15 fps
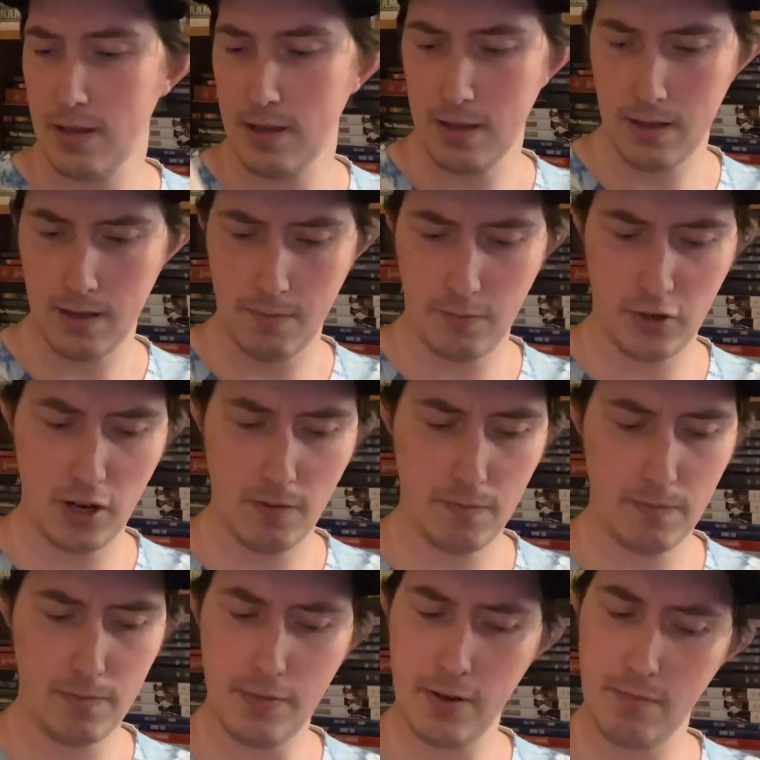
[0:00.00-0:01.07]
Yeah,
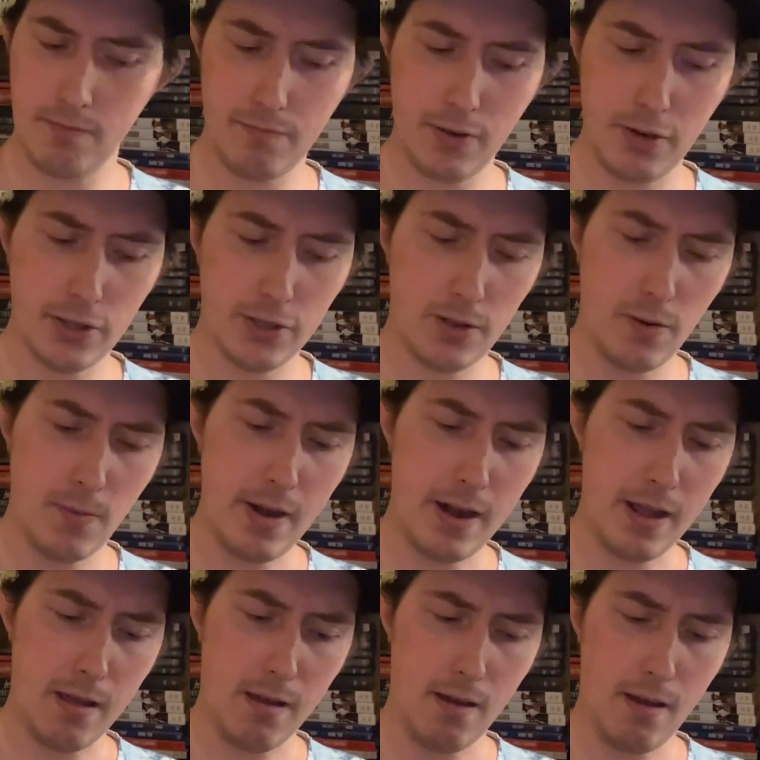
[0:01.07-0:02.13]
there, there's so
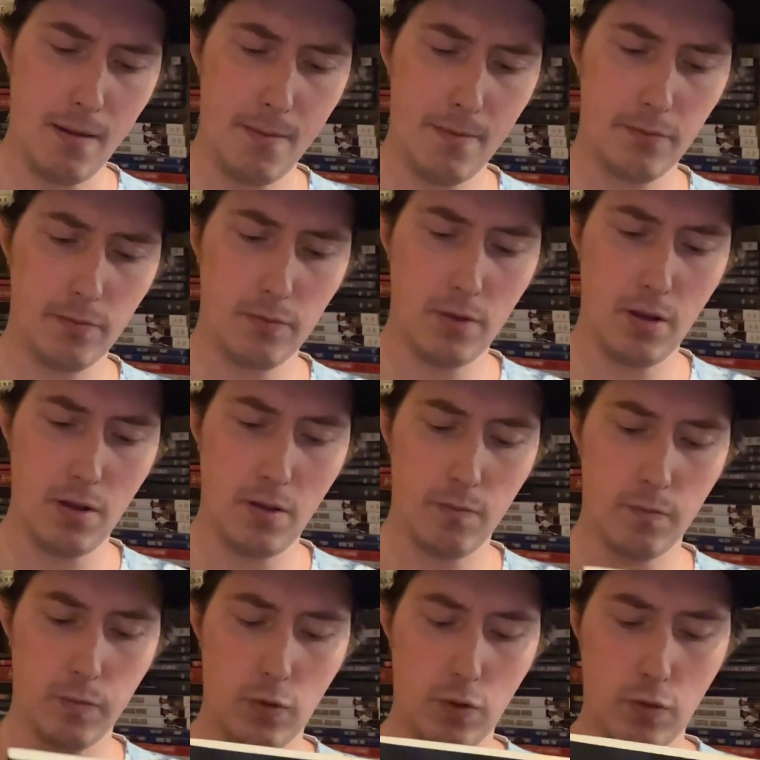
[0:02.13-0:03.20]
many uh, uh,
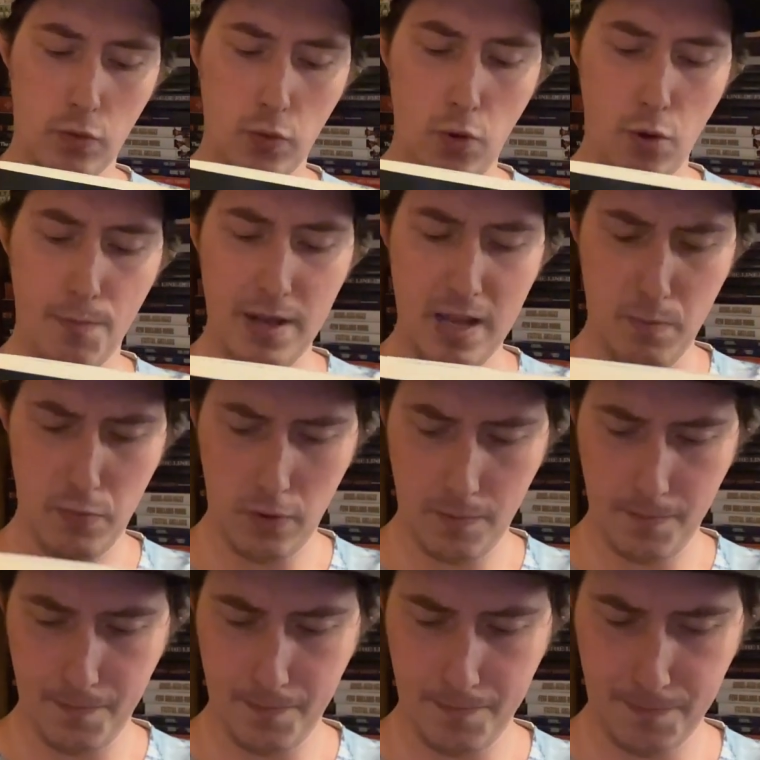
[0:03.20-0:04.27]
cool people.
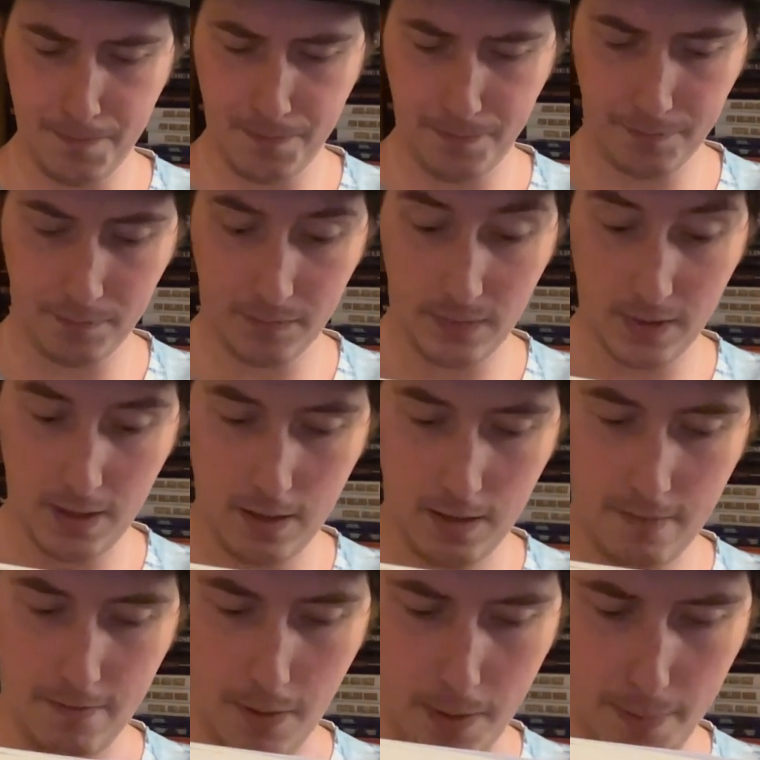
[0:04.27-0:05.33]

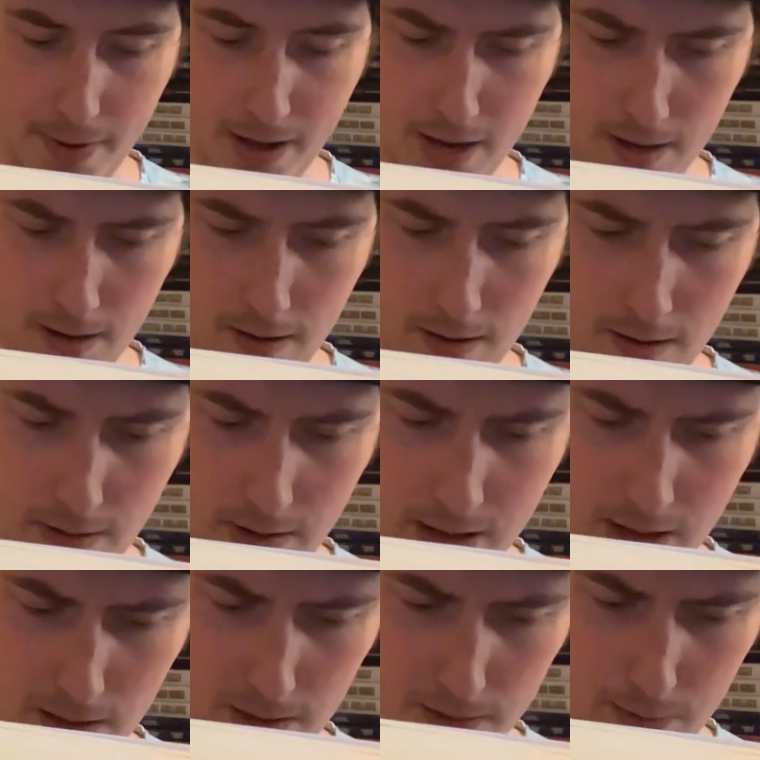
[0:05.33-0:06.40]
You're on the back here,
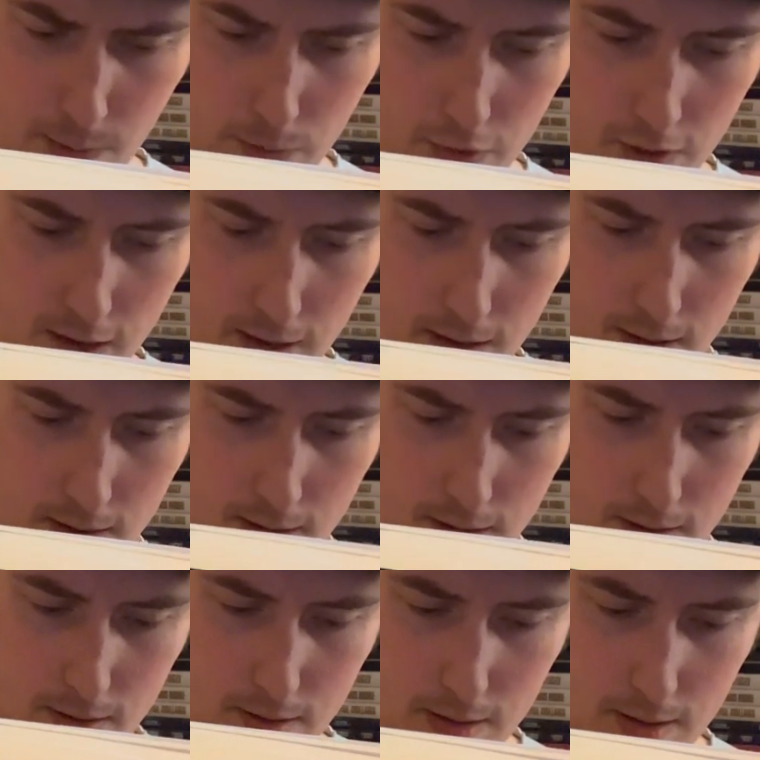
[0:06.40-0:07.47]
Alison Brie,
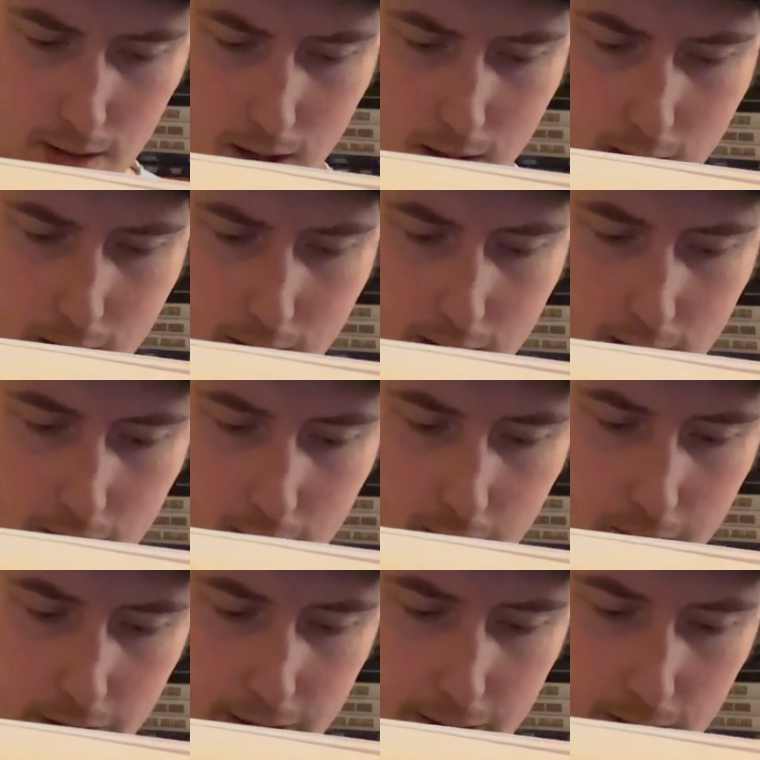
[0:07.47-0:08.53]

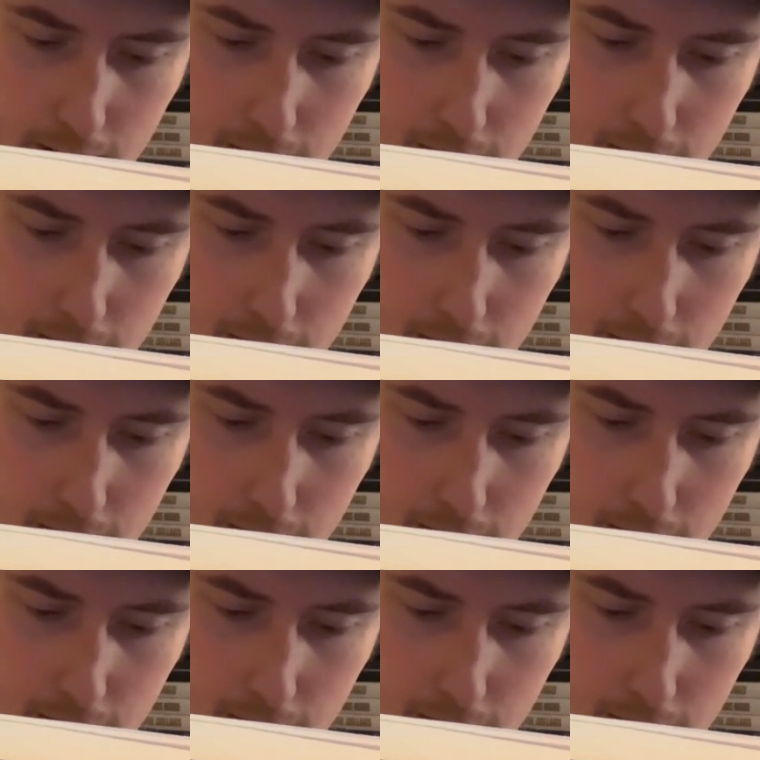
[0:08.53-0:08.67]
Barry